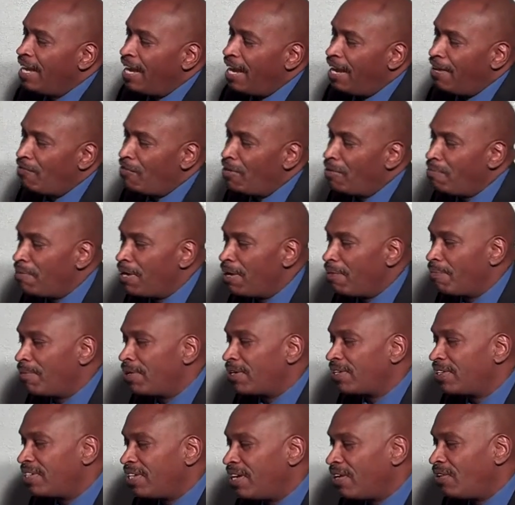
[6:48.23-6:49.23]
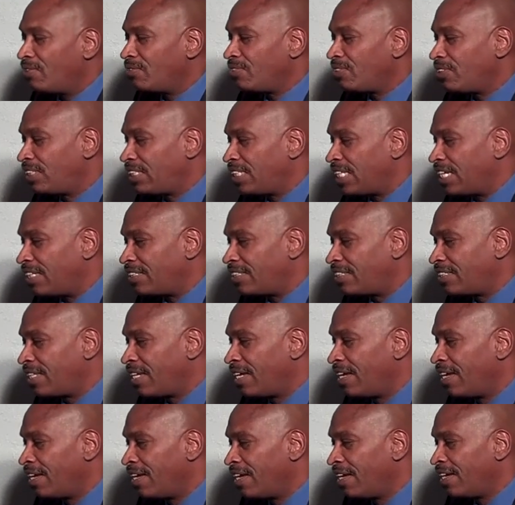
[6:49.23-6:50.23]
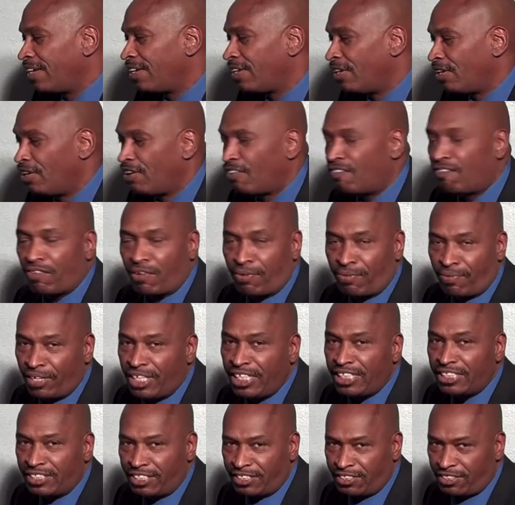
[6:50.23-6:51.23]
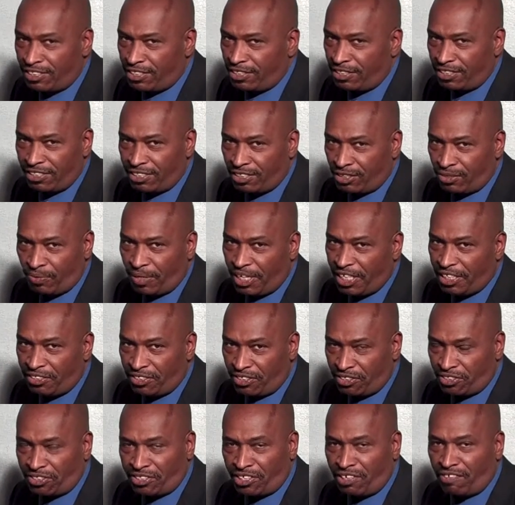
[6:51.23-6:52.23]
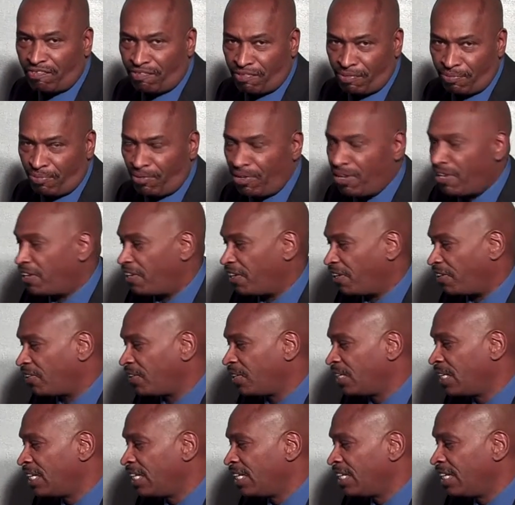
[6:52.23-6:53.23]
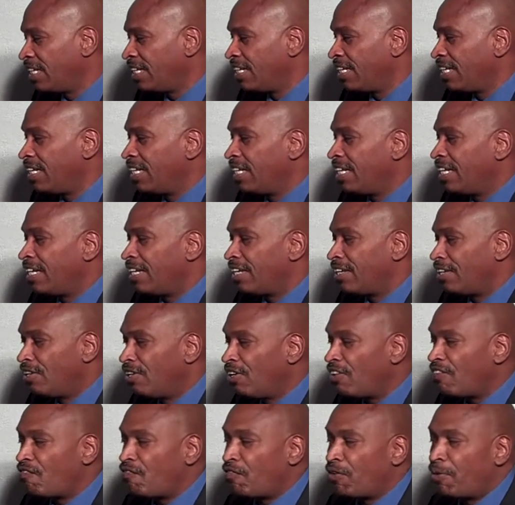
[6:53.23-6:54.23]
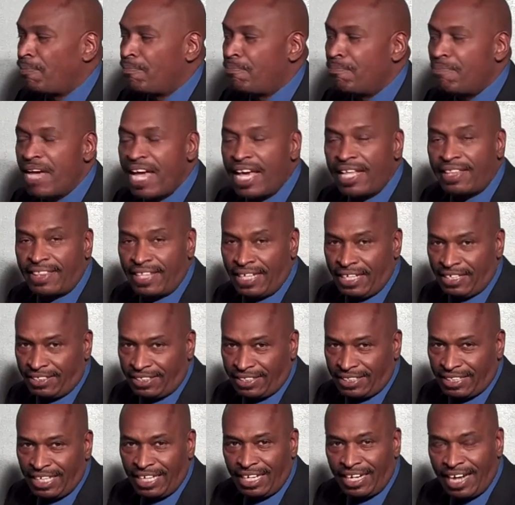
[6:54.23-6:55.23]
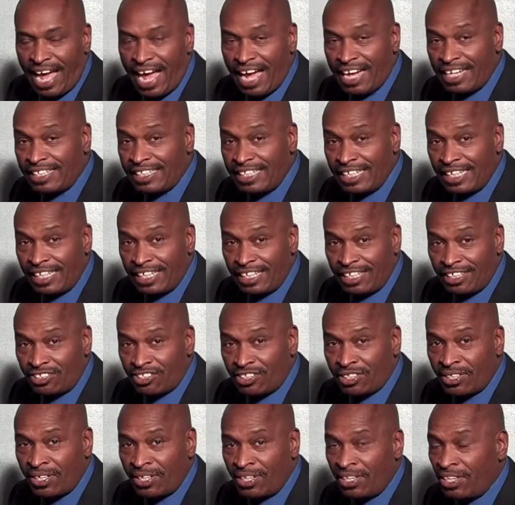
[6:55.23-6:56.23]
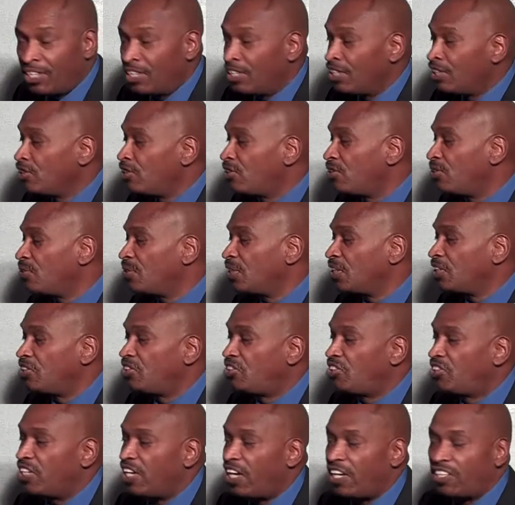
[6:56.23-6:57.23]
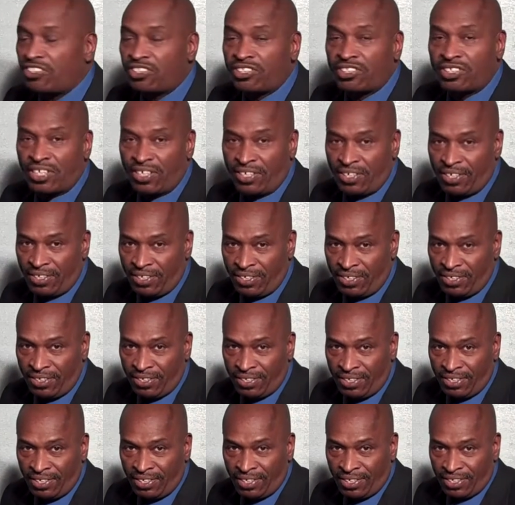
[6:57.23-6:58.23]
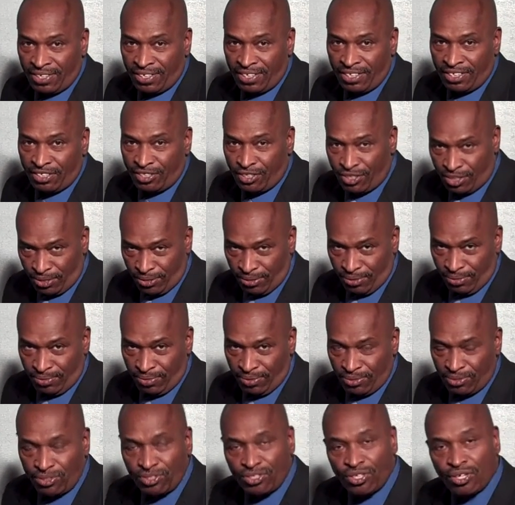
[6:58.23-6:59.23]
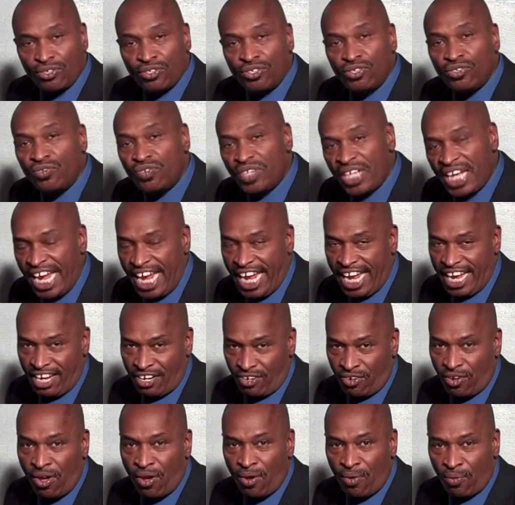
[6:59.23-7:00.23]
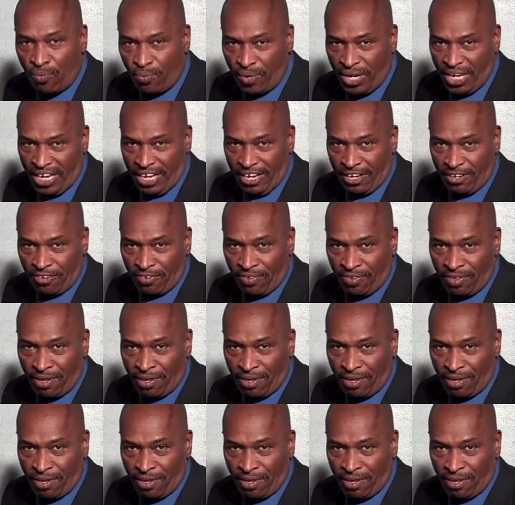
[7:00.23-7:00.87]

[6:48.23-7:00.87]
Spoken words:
And remember, don't just look for reasons to dissuade yourself from running. Look for methods and ideas to adjust to so you can win.